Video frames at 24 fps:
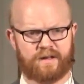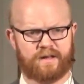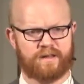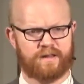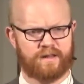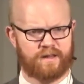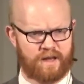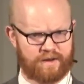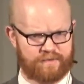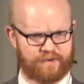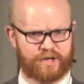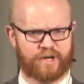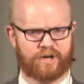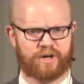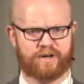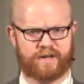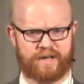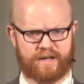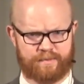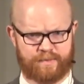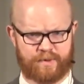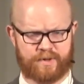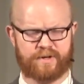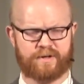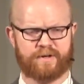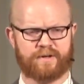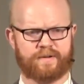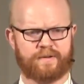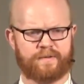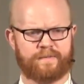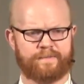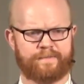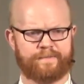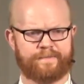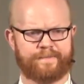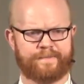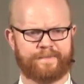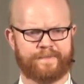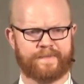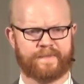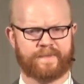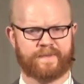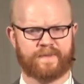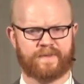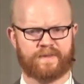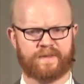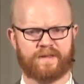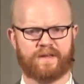loving our neighbor
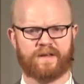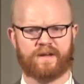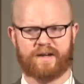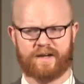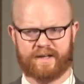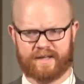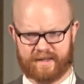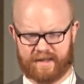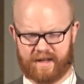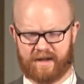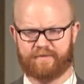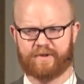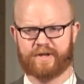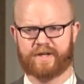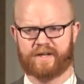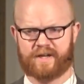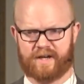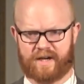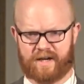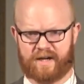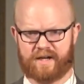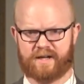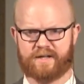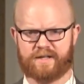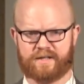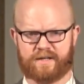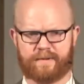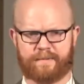and loving God.